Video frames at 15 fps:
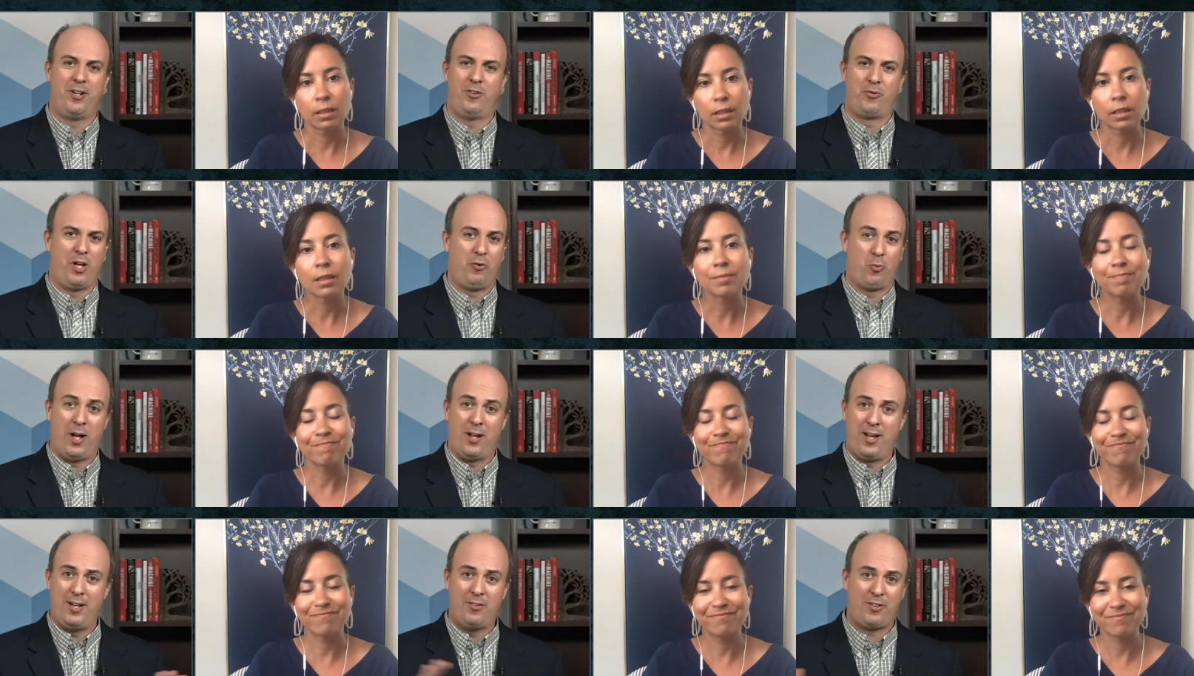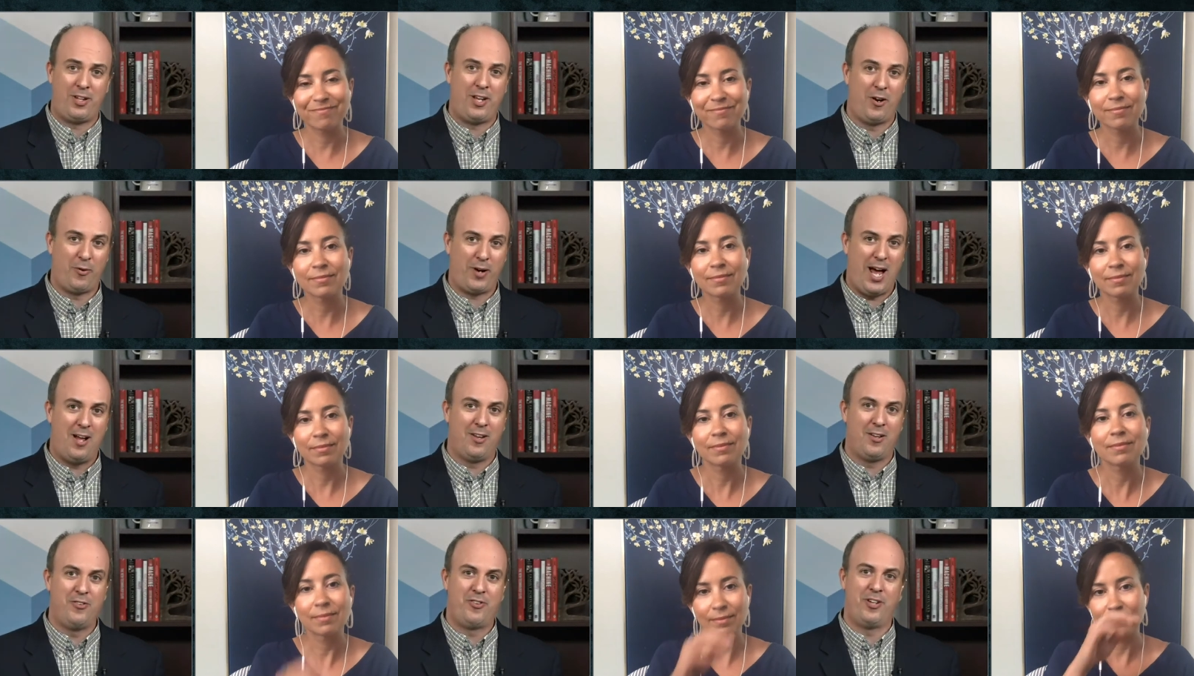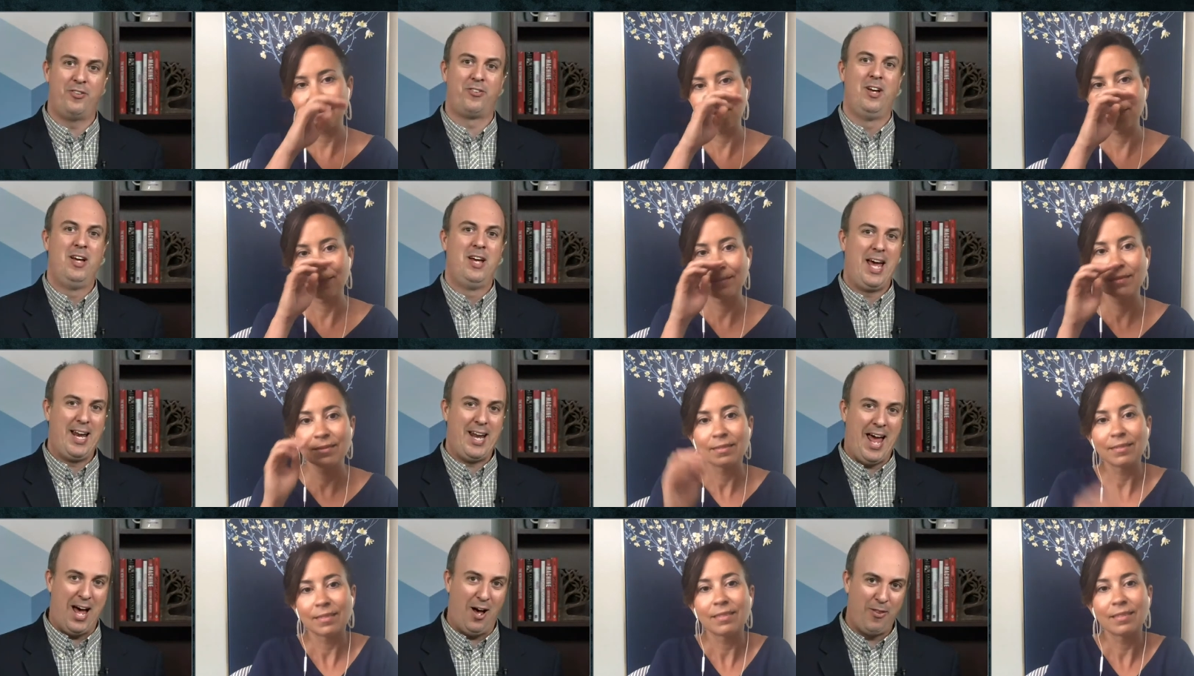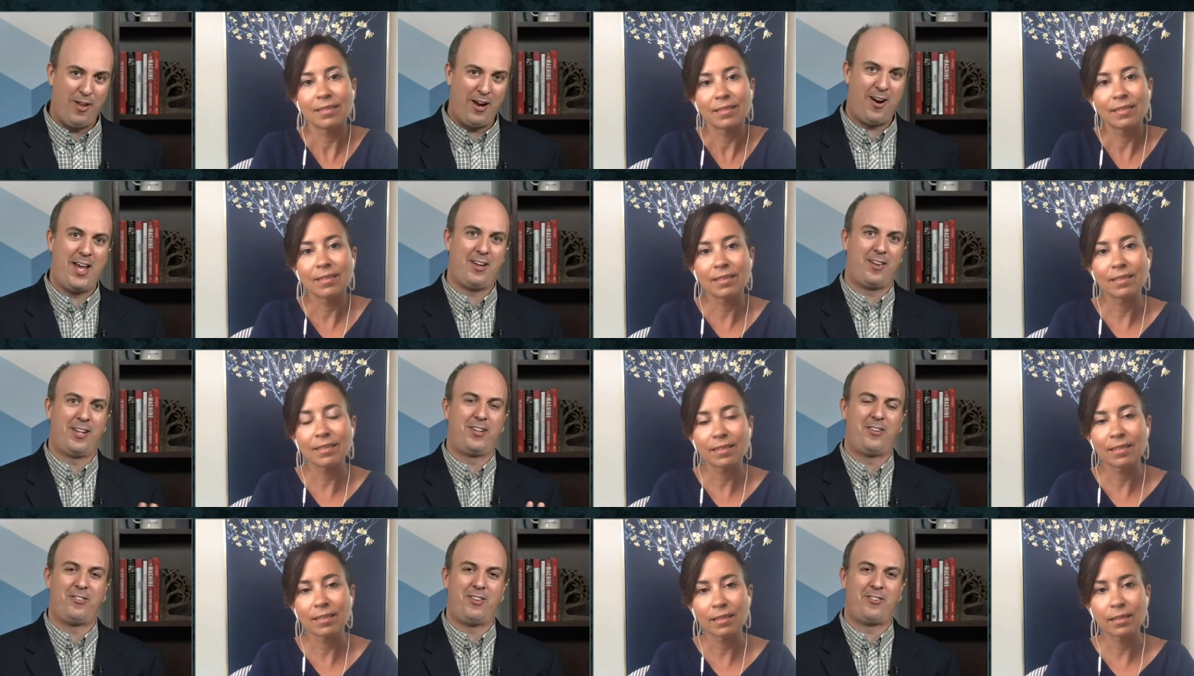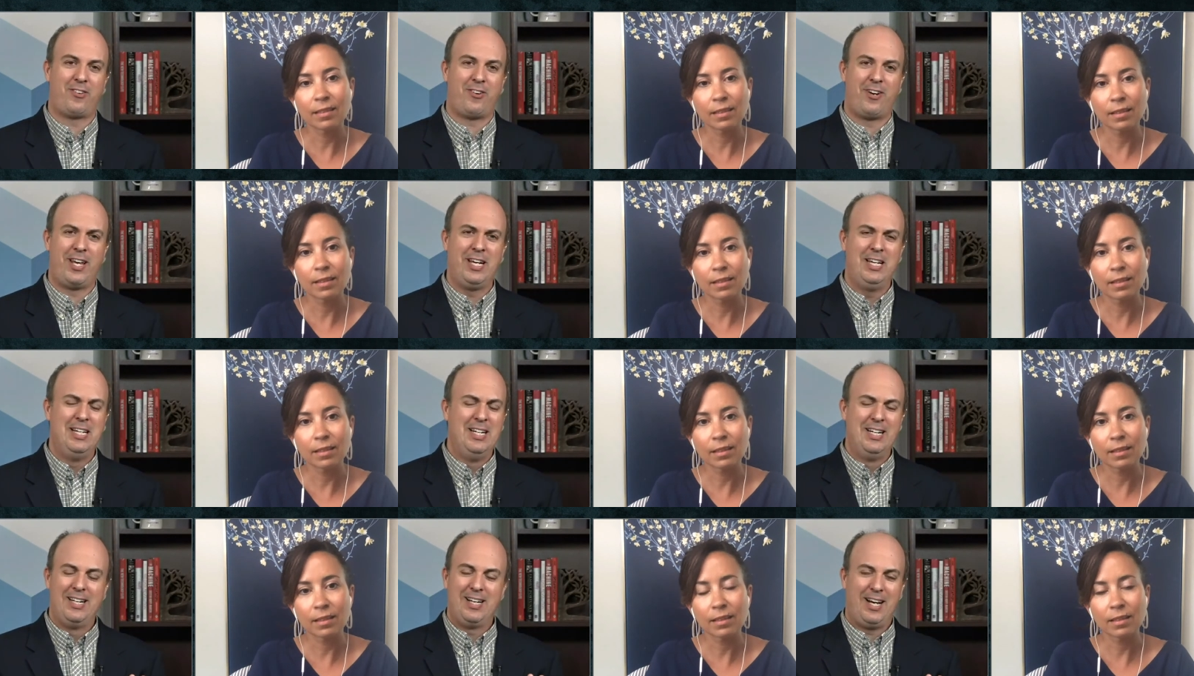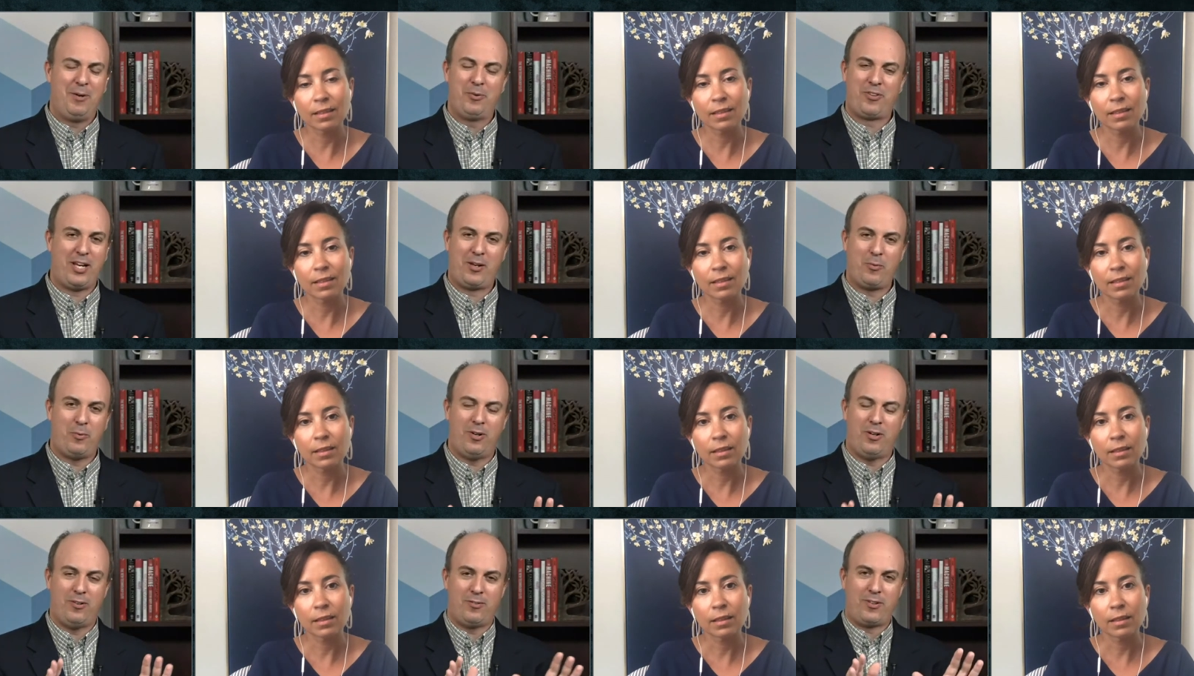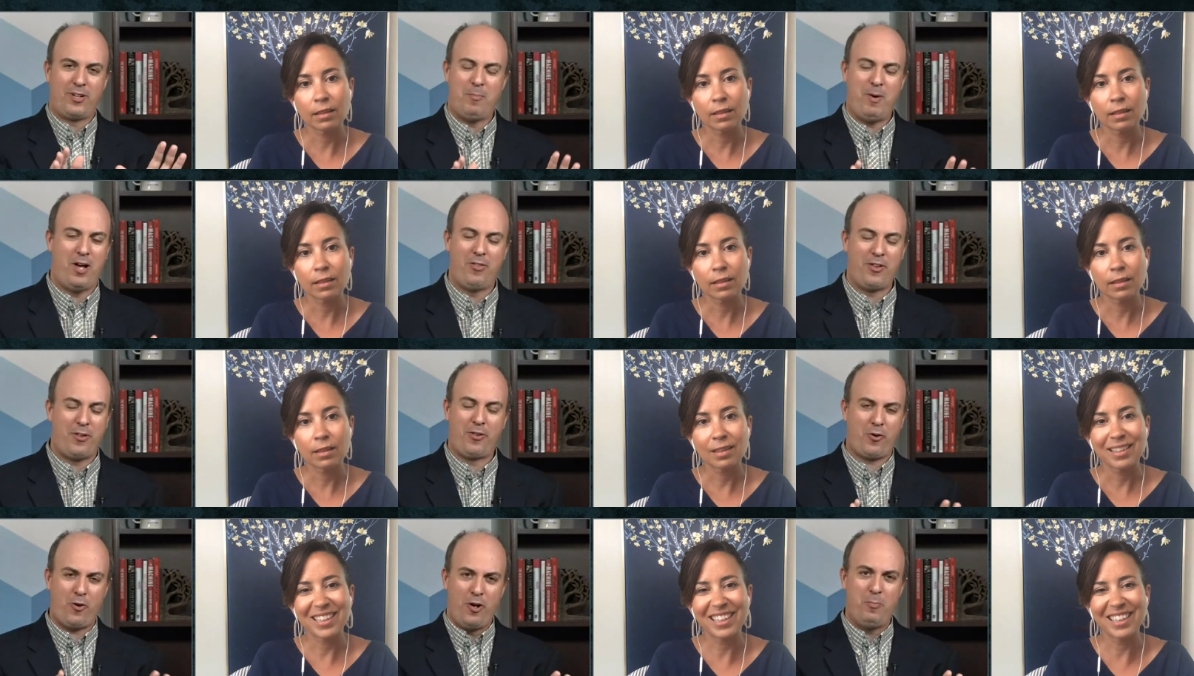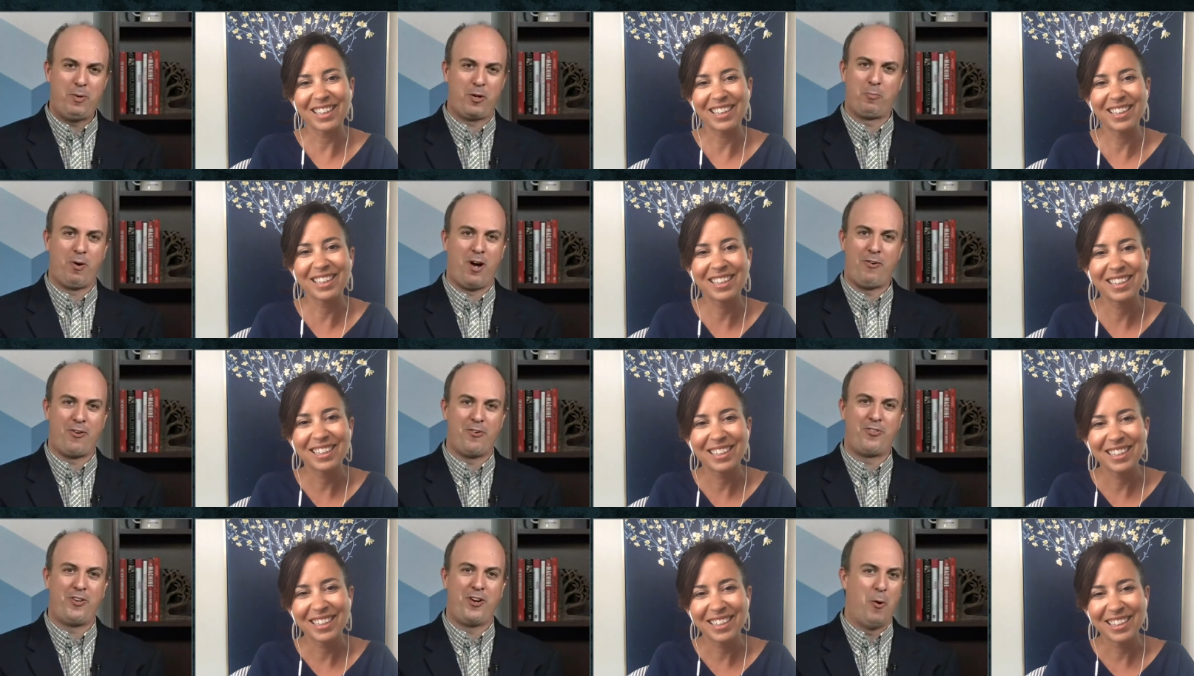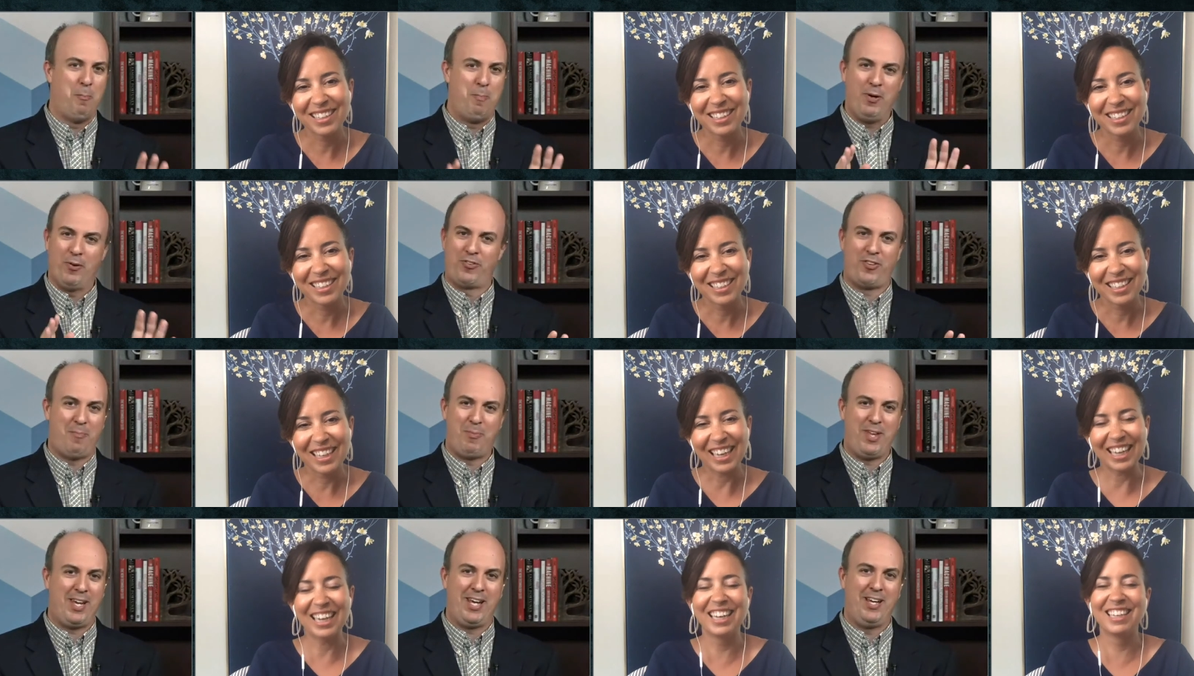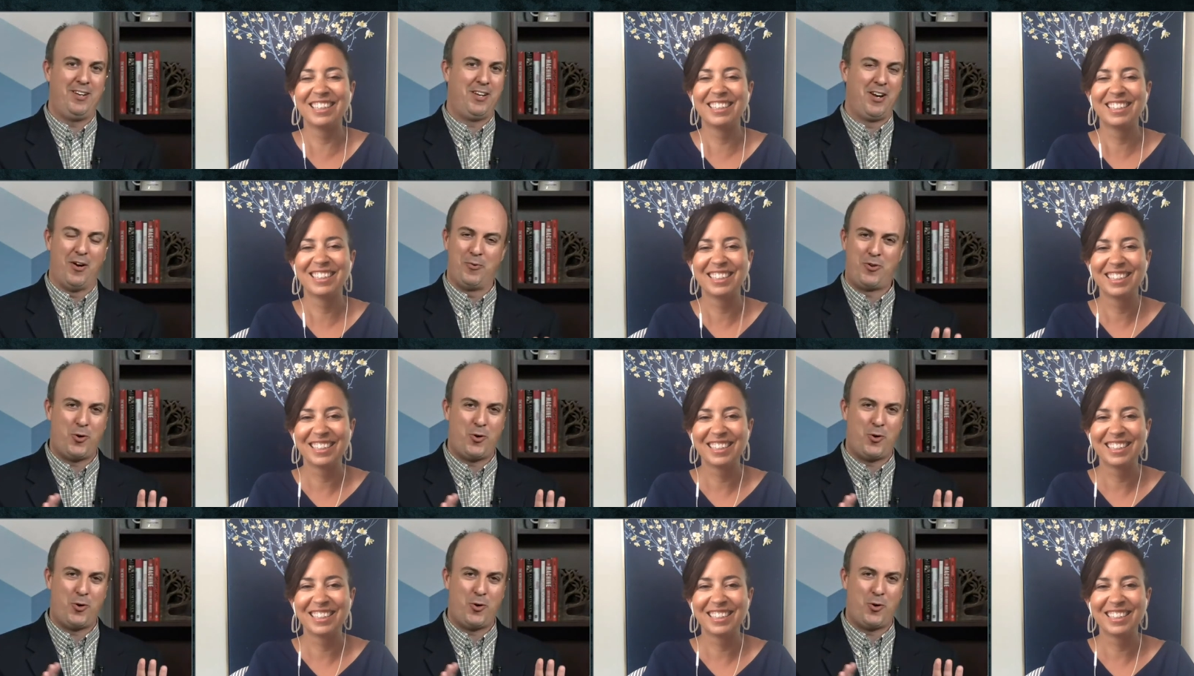Speaker 1: as, as well as, you know, colleges and how they're handling distant learning, I was like, well, come on, the, the Kroonenburg brothers, you know, built something in, you know,